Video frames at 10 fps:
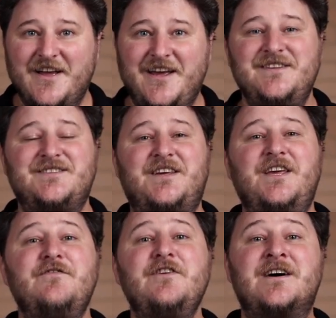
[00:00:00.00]
He's
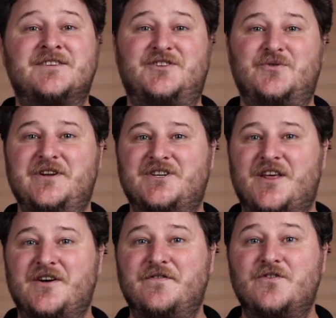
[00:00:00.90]
given us to each
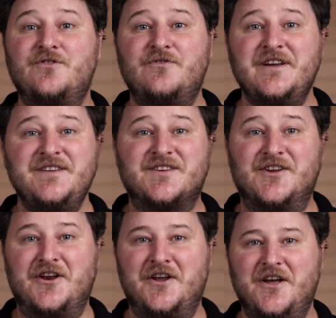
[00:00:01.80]
other for a reason,